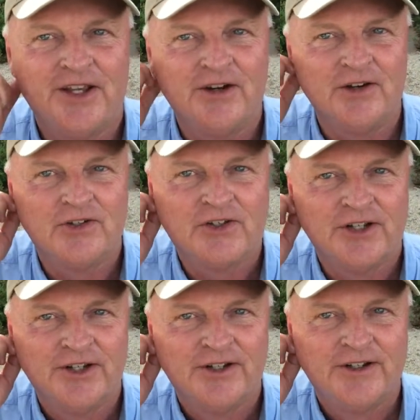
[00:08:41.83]

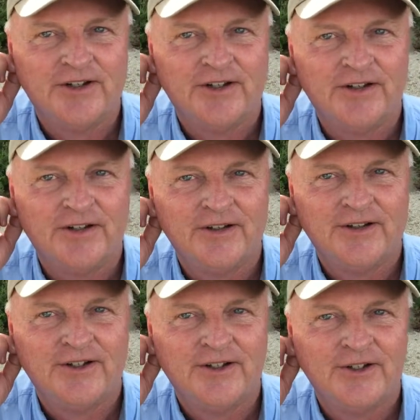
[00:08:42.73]
ears,
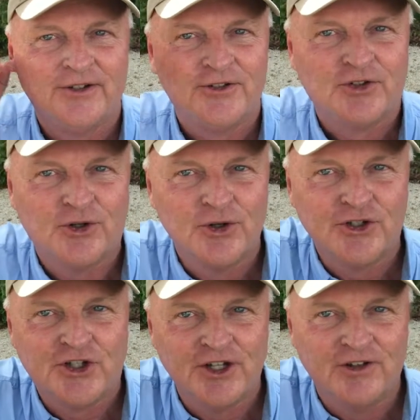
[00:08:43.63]
school
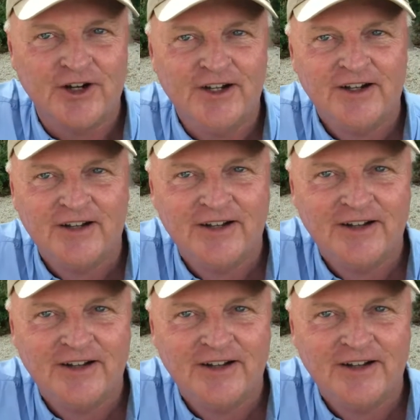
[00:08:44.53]
children,